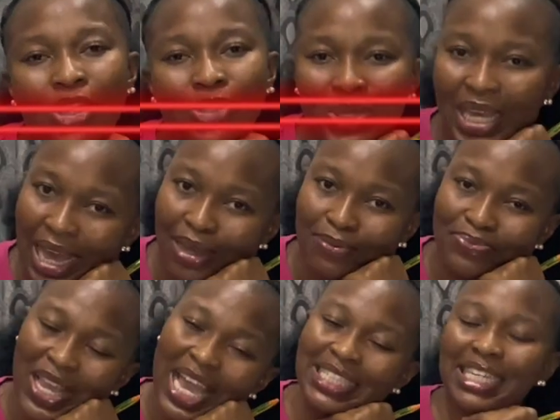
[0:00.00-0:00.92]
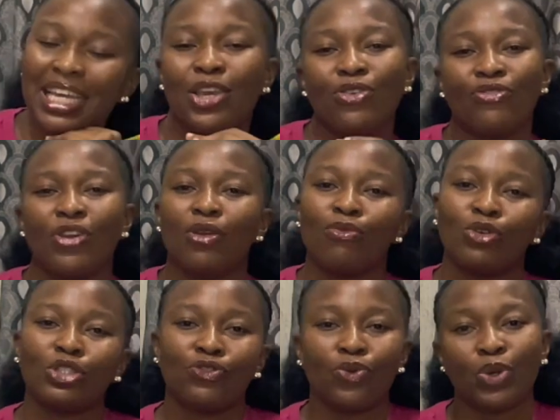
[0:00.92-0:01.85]
so yeah, thank you very
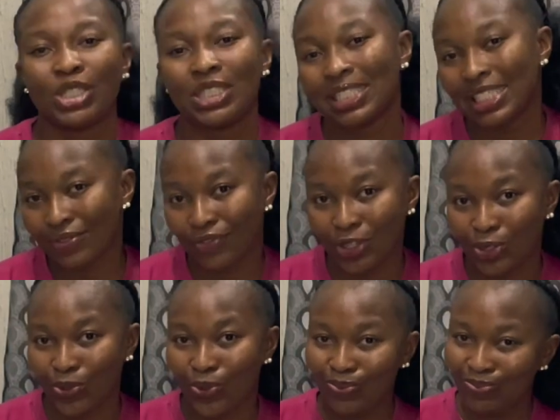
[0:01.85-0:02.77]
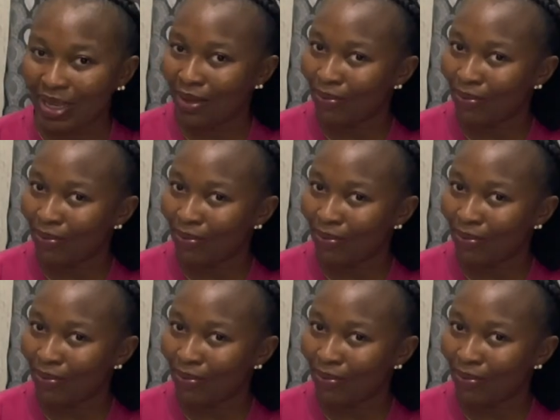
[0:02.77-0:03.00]
much for watching this video.